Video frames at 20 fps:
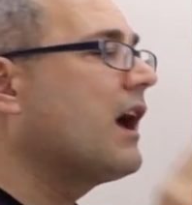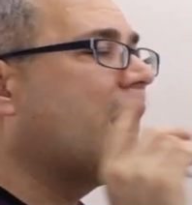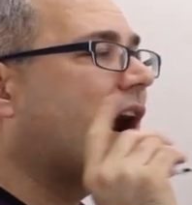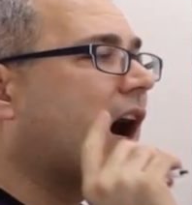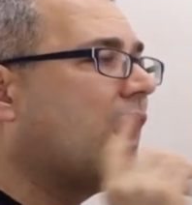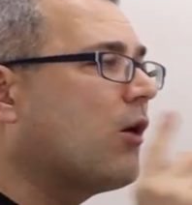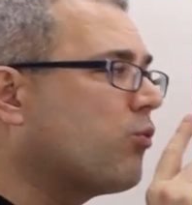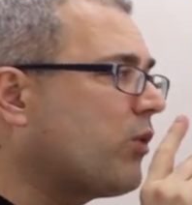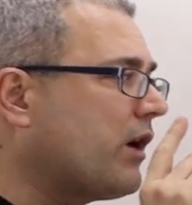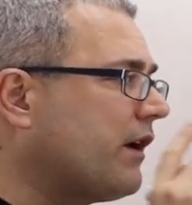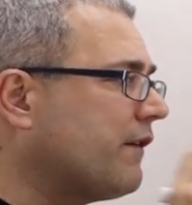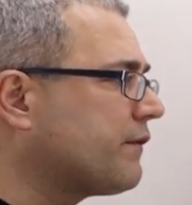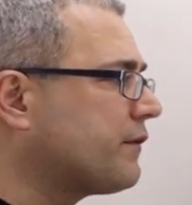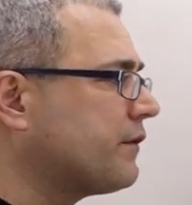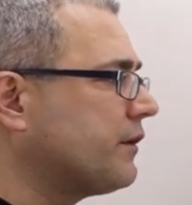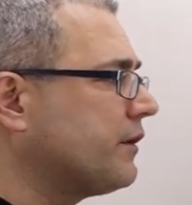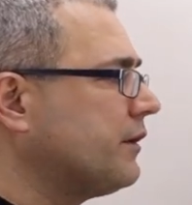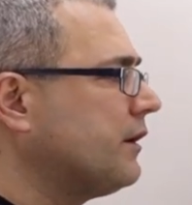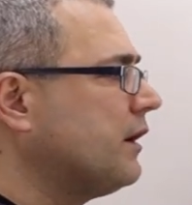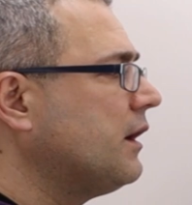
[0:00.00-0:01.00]

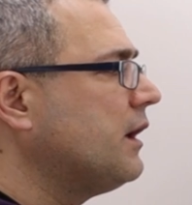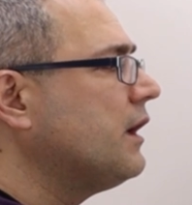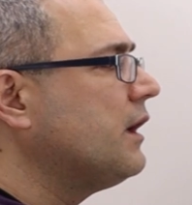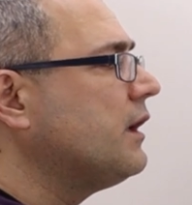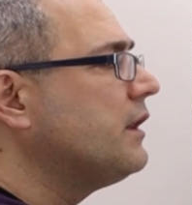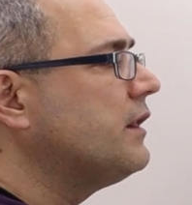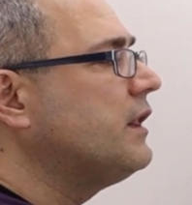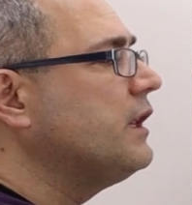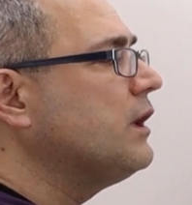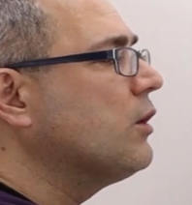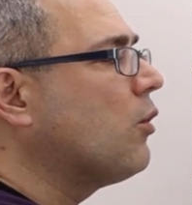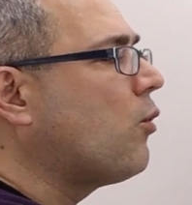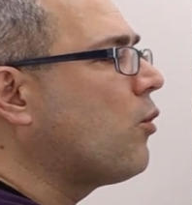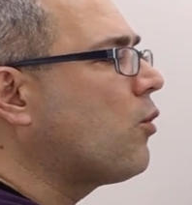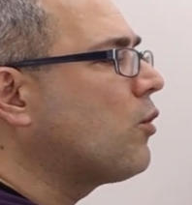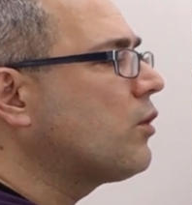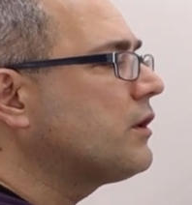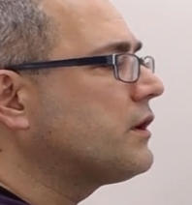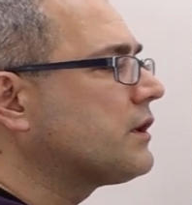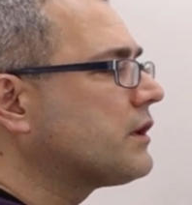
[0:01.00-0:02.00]
However, the
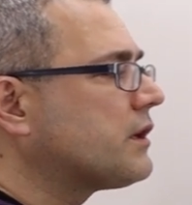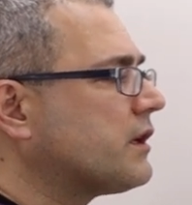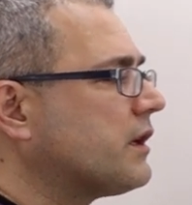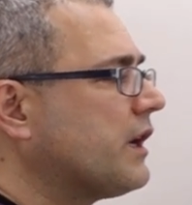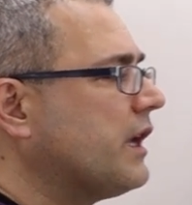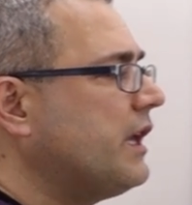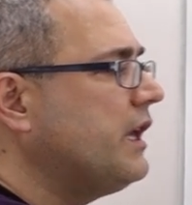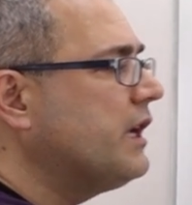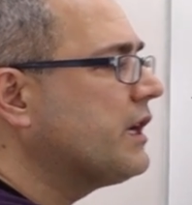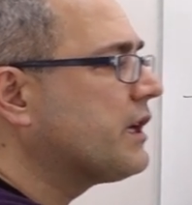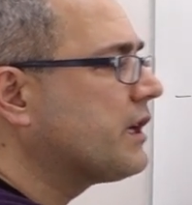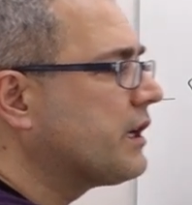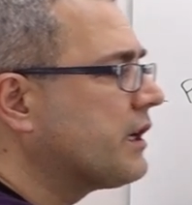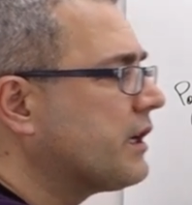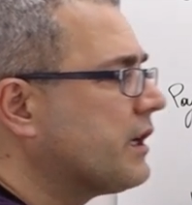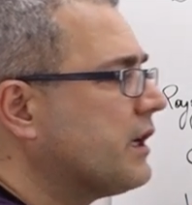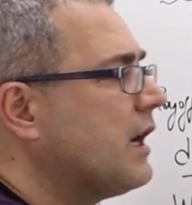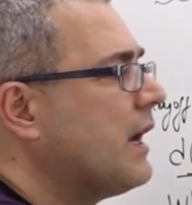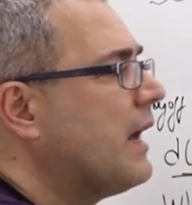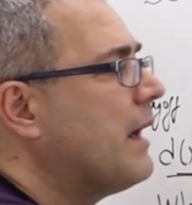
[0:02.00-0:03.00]
order
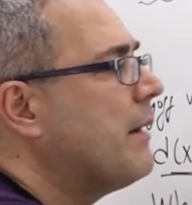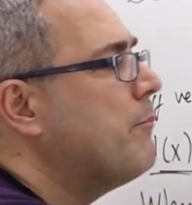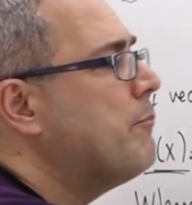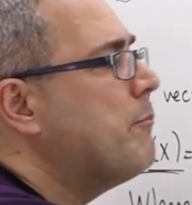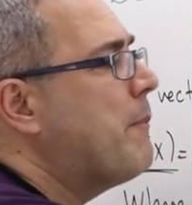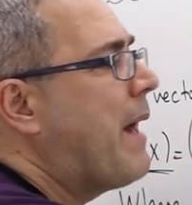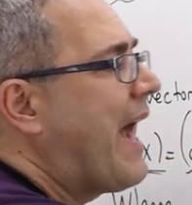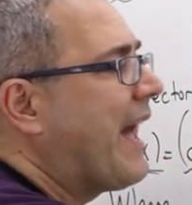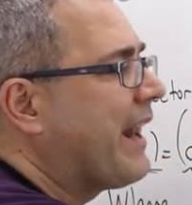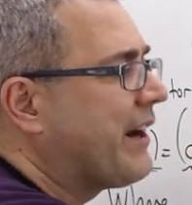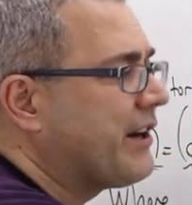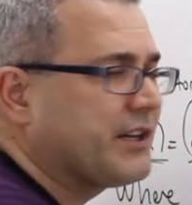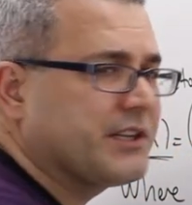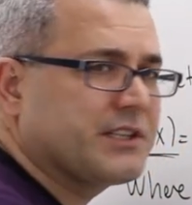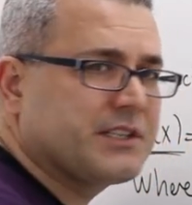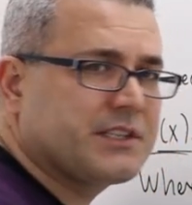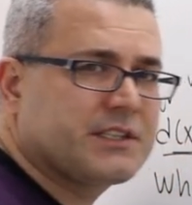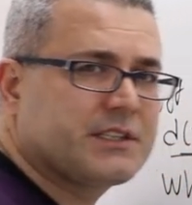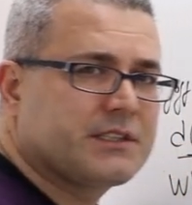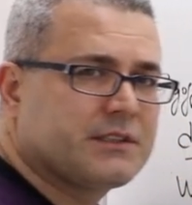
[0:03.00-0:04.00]
here
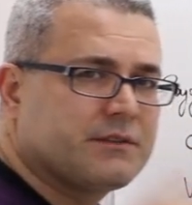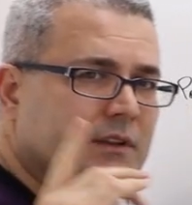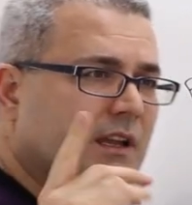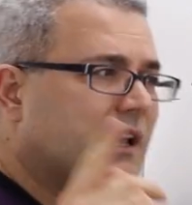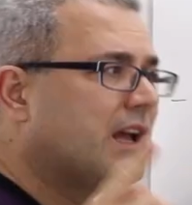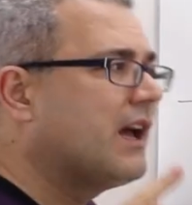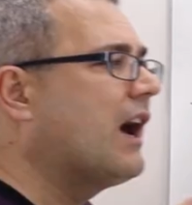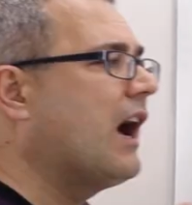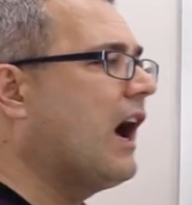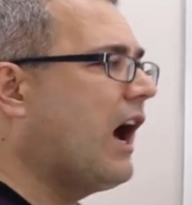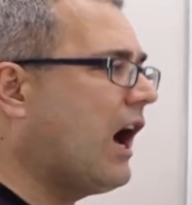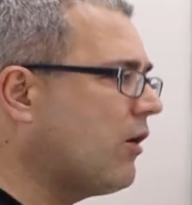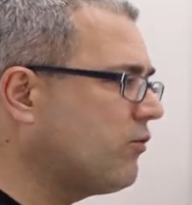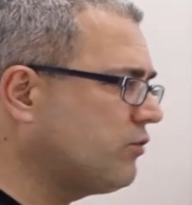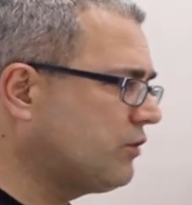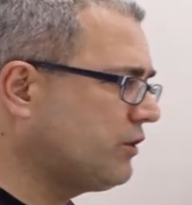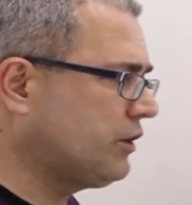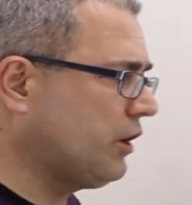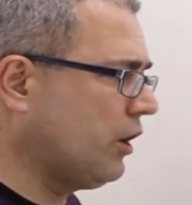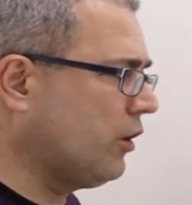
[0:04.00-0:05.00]
matters.
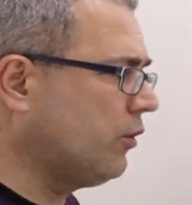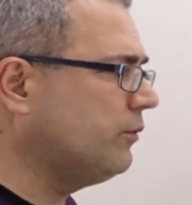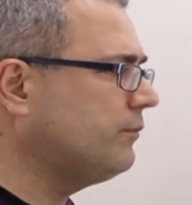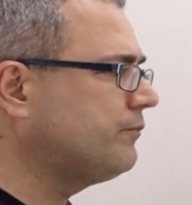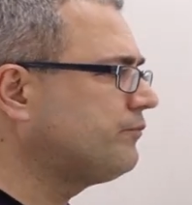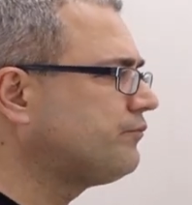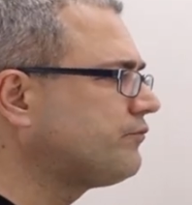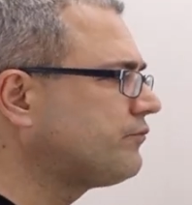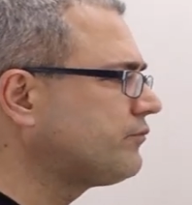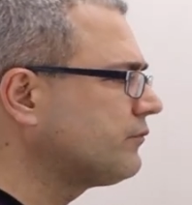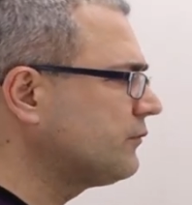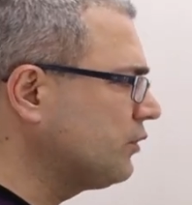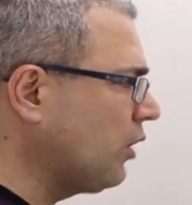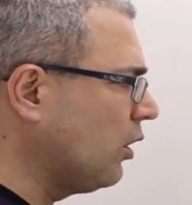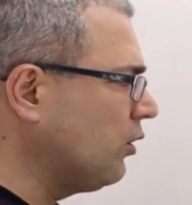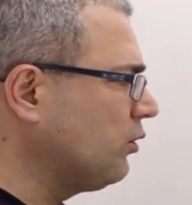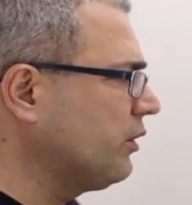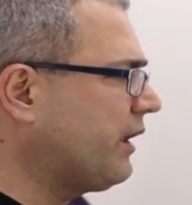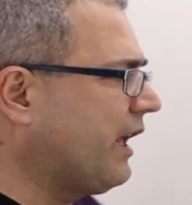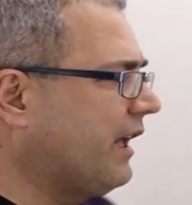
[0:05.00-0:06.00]
How so?
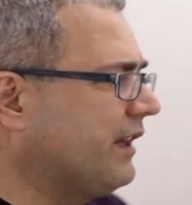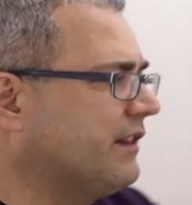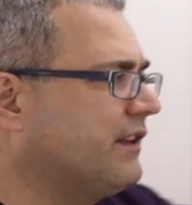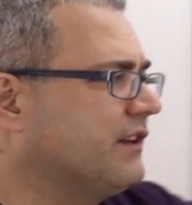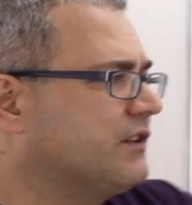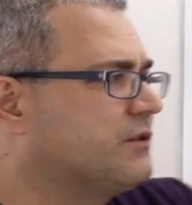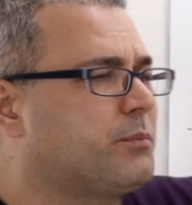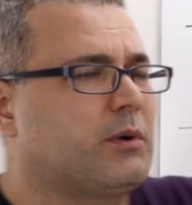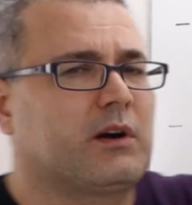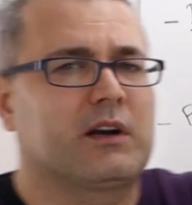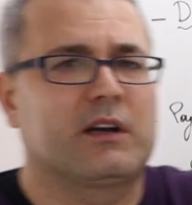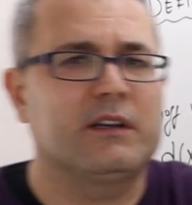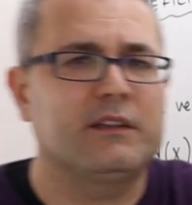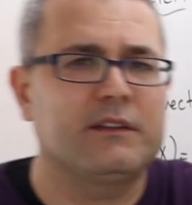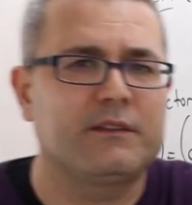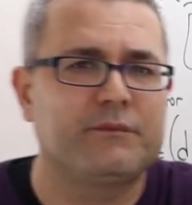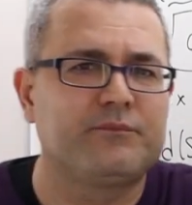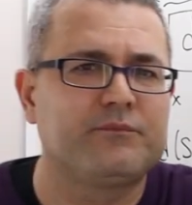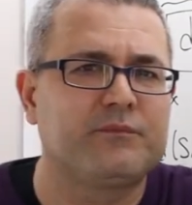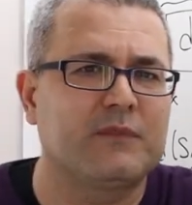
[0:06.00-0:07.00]
Don't look at this
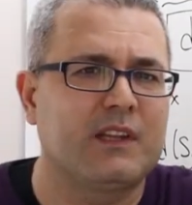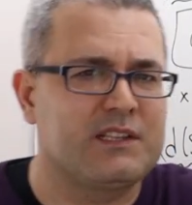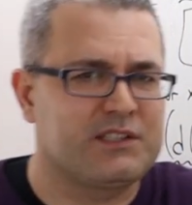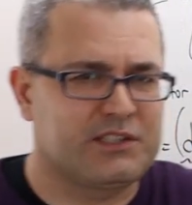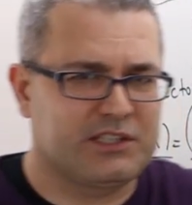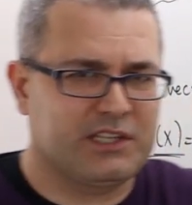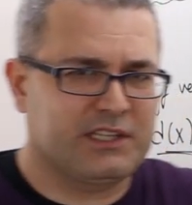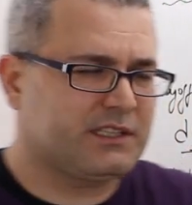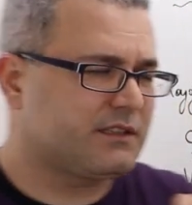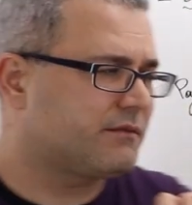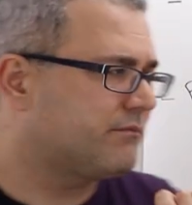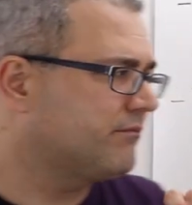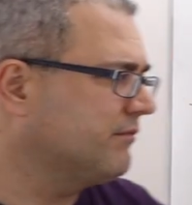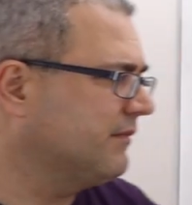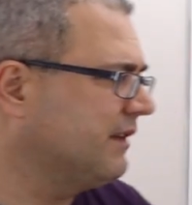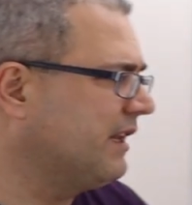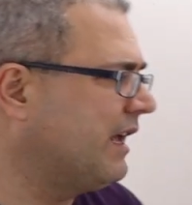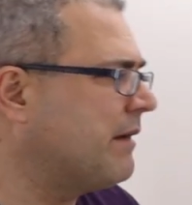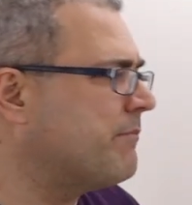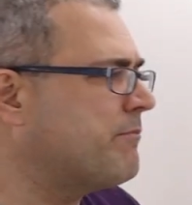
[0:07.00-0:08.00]
part. It's just
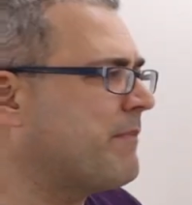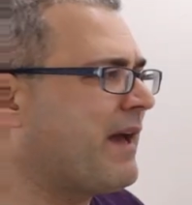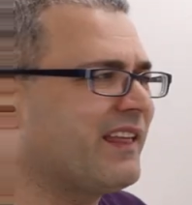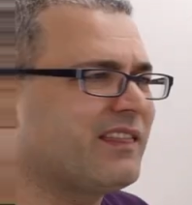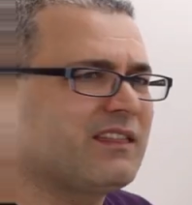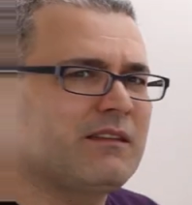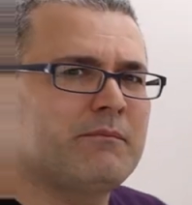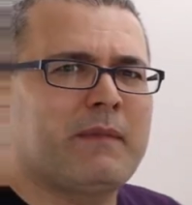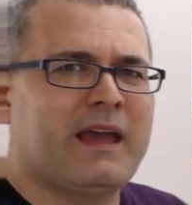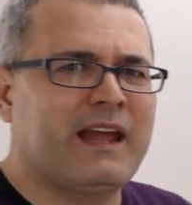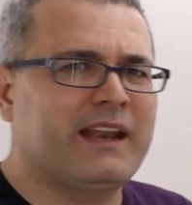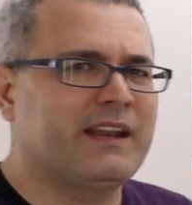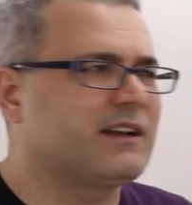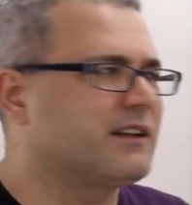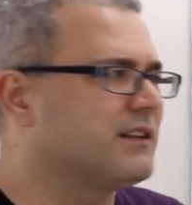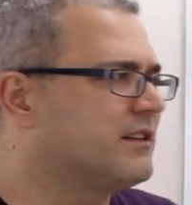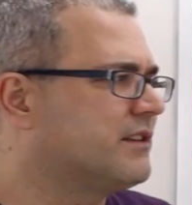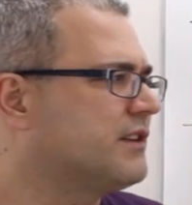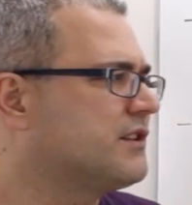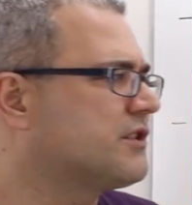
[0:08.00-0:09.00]
a
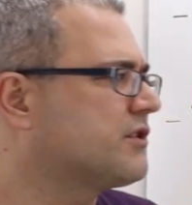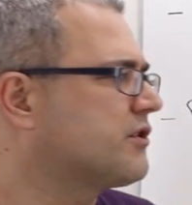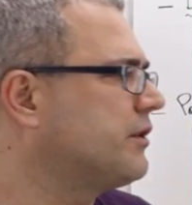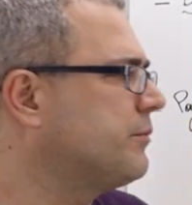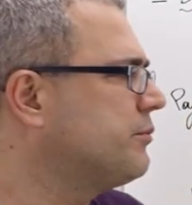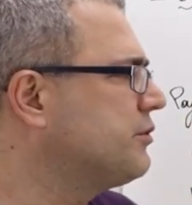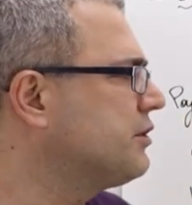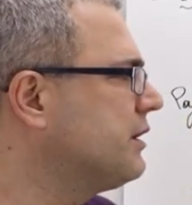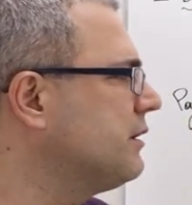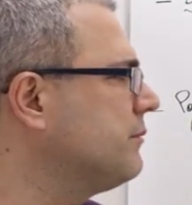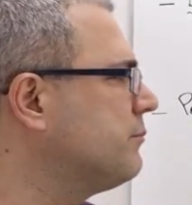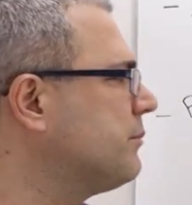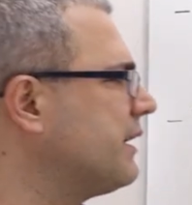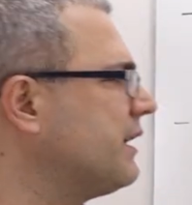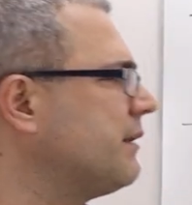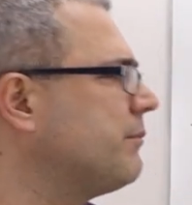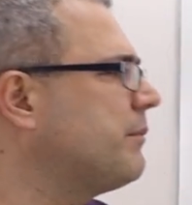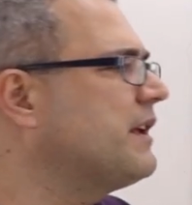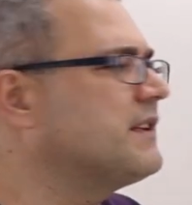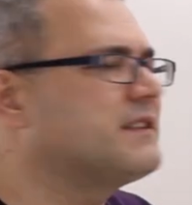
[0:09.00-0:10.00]
mathematical description, but
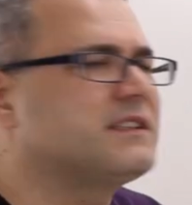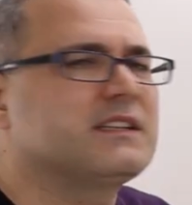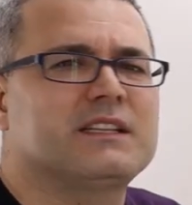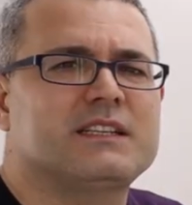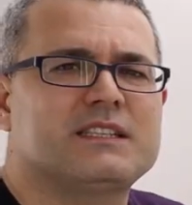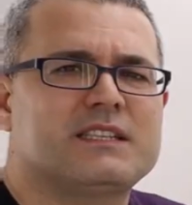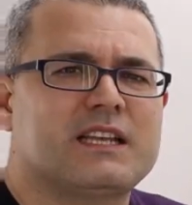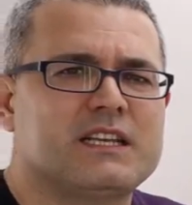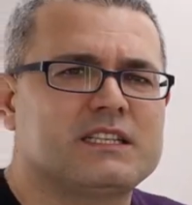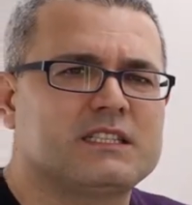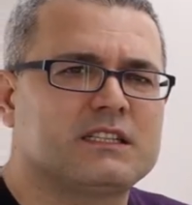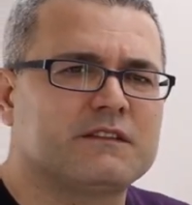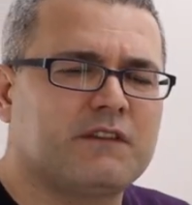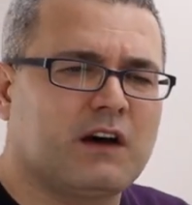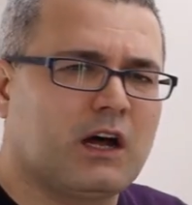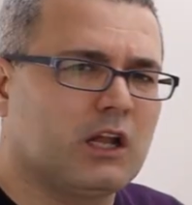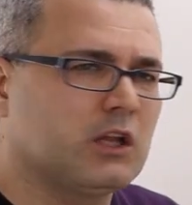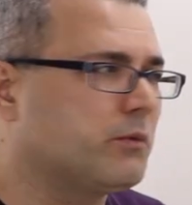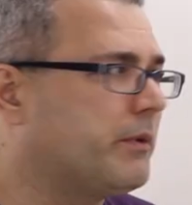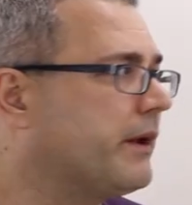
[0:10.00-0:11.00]
it basically says the
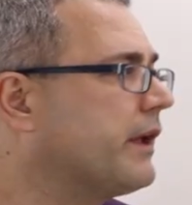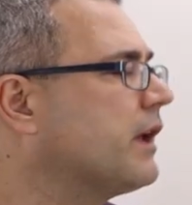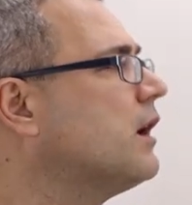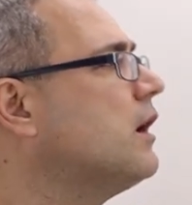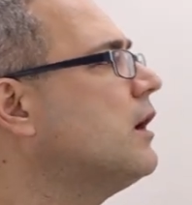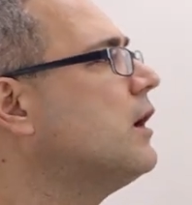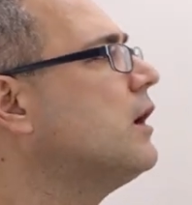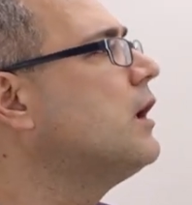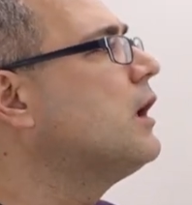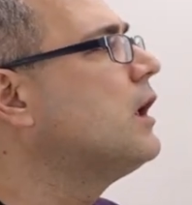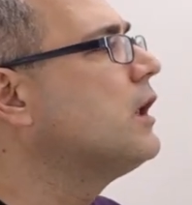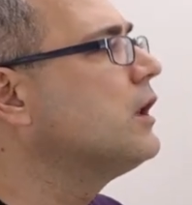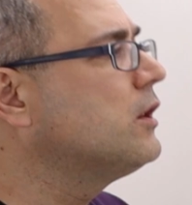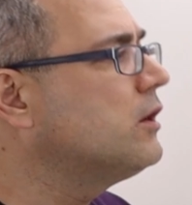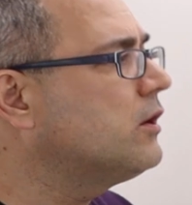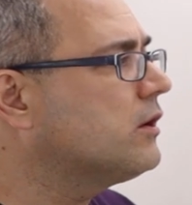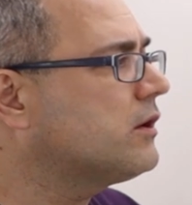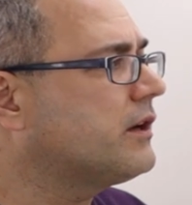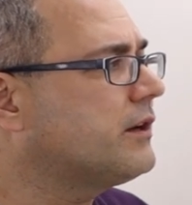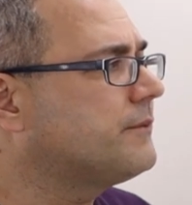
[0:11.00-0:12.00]
following.
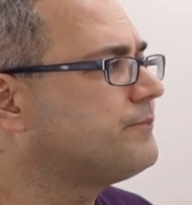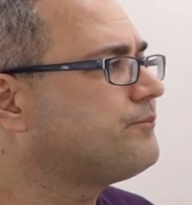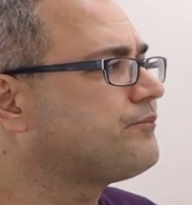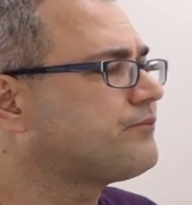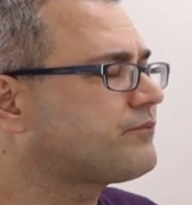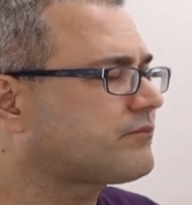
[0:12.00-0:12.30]
Look